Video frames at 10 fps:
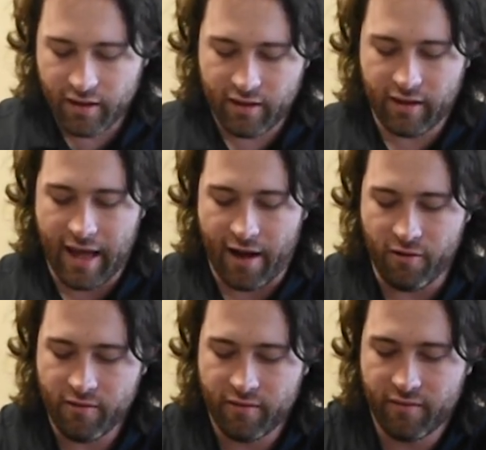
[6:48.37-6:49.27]

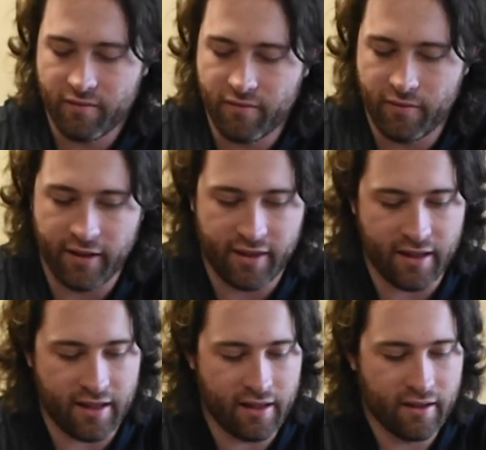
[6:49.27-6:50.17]
Now, with
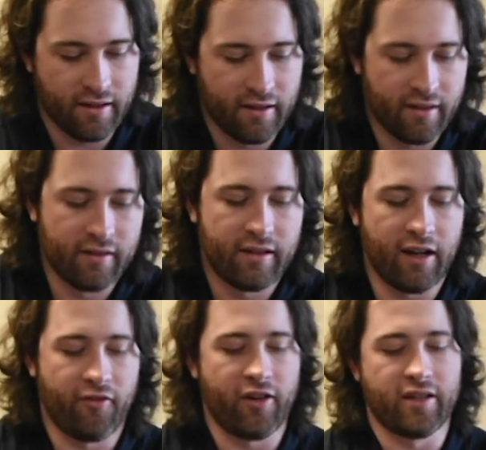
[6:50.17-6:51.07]
the
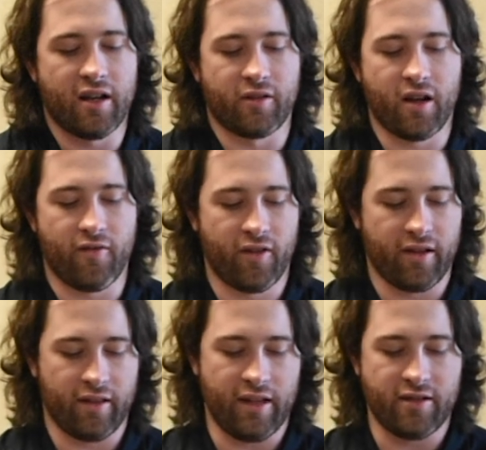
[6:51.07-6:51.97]
Caire Freestyle
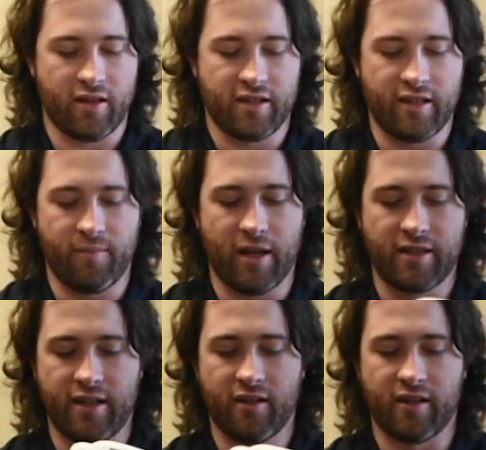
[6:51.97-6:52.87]
Comfort, these are the sieve
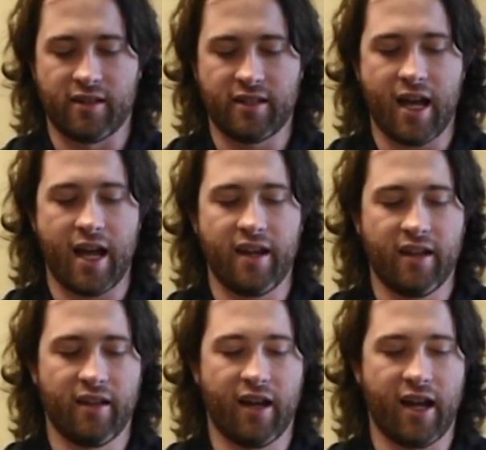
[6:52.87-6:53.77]
beds here on the
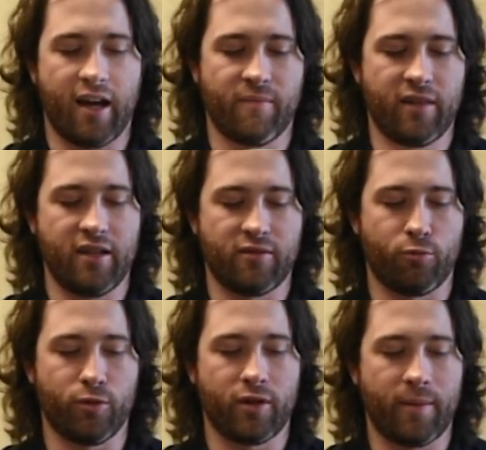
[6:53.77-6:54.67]
side. These
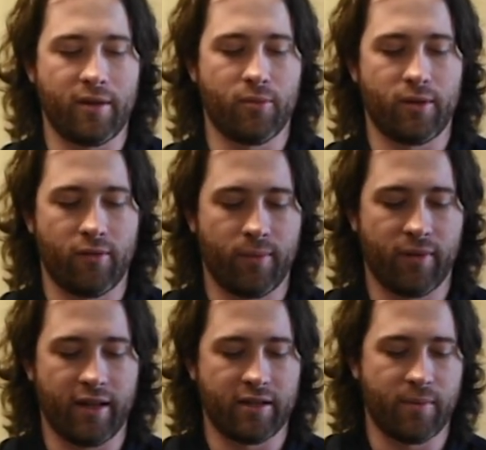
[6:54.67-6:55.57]
will not be able to be
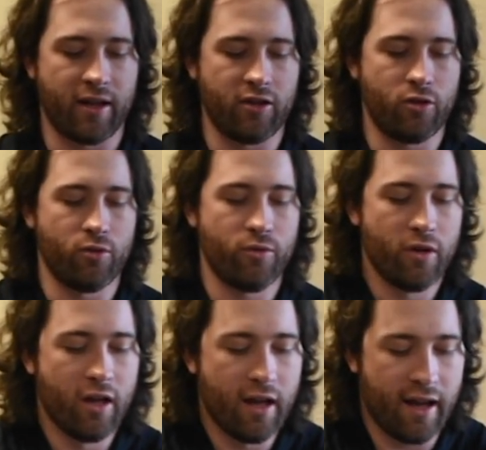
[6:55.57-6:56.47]
replaced by you.
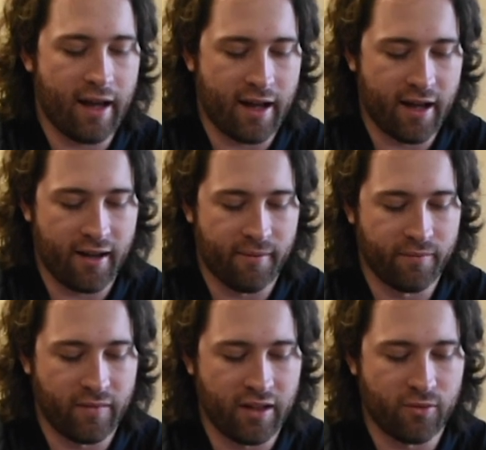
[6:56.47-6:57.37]

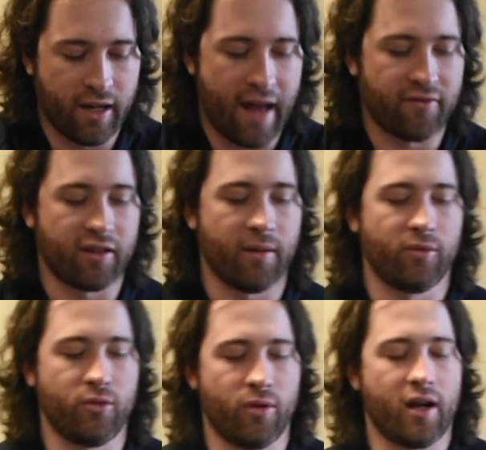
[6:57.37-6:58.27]
These would have to
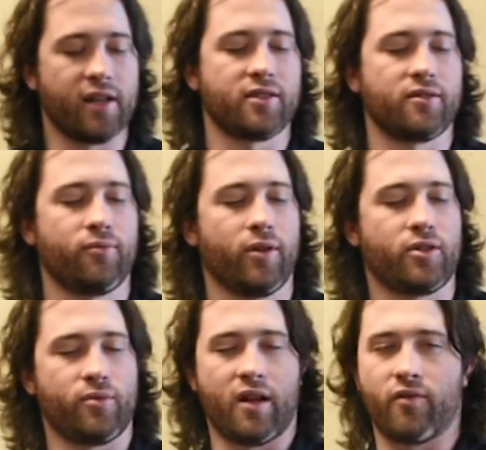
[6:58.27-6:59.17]
come to us,
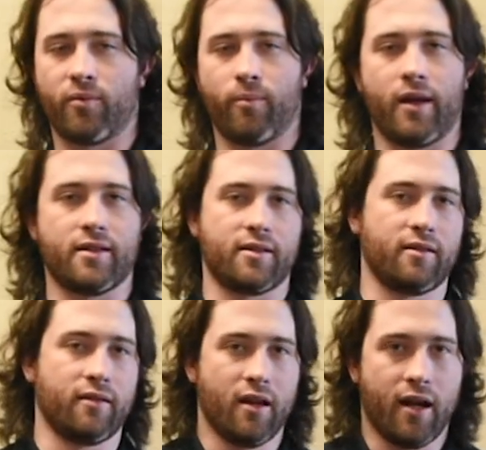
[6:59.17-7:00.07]
which we have
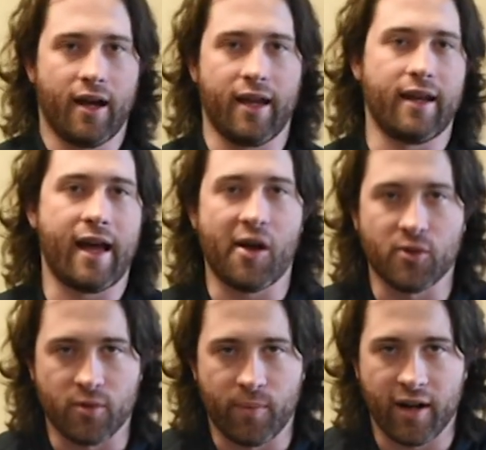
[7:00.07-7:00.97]
amazing
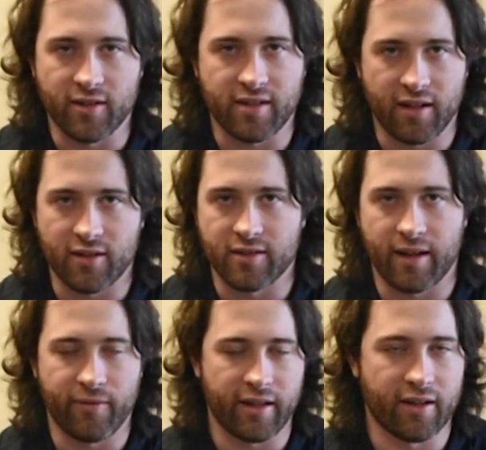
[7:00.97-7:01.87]
in-house repair centers
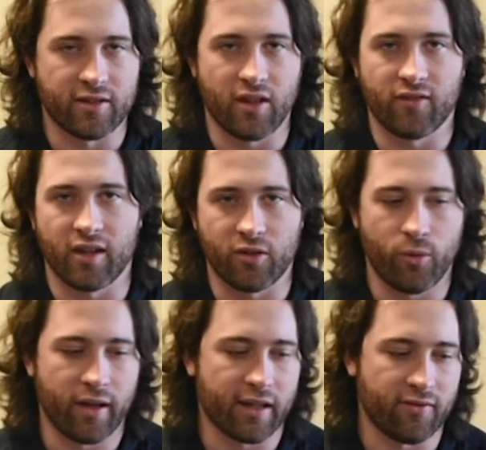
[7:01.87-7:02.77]
that we our stuff done
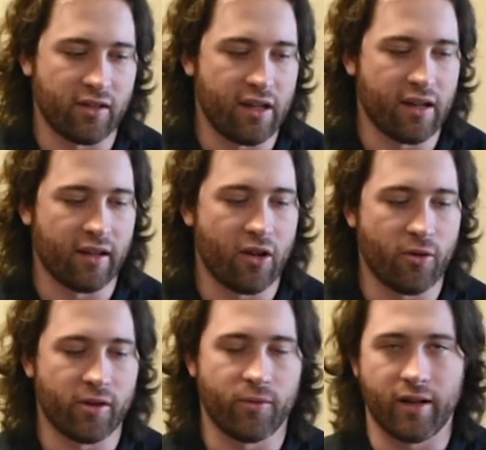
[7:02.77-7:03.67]
quick. If you need a
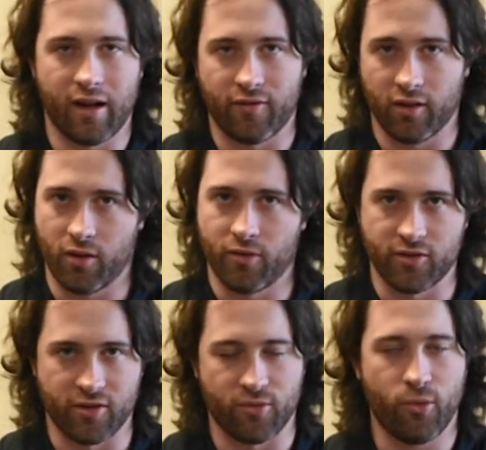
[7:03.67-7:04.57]
loaner, we offer
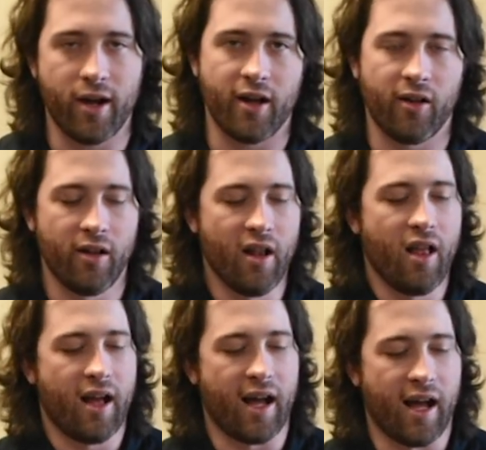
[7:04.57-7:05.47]
loaners as well,
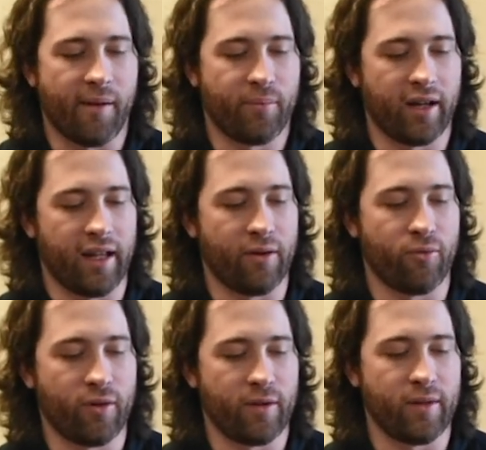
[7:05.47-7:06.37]
but it
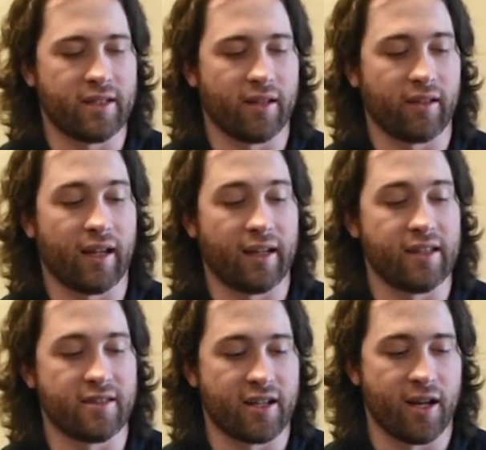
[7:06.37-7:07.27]
would be something that
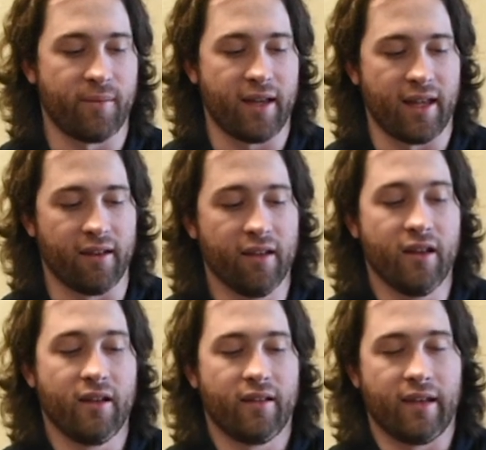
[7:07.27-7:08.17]
needs to come in.
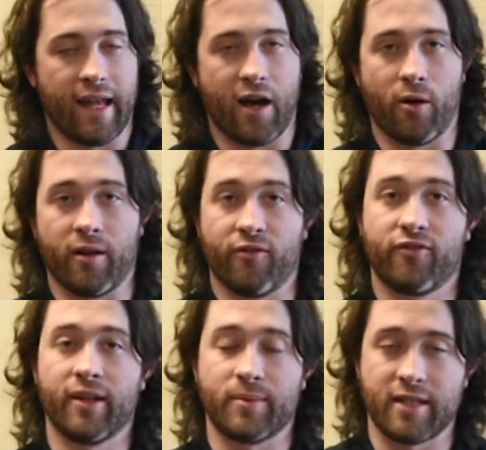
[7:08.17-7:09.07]
Now, on the
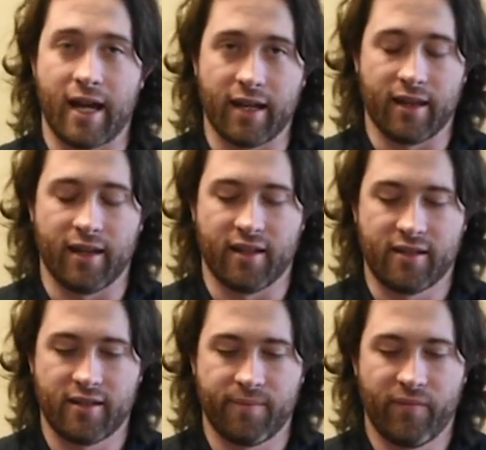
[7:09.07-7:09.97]
flip side of
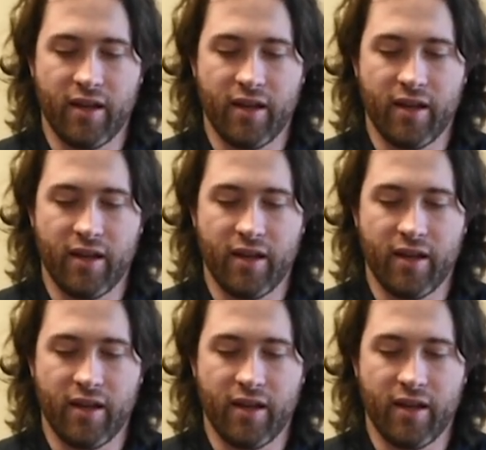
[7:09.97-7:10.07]
this,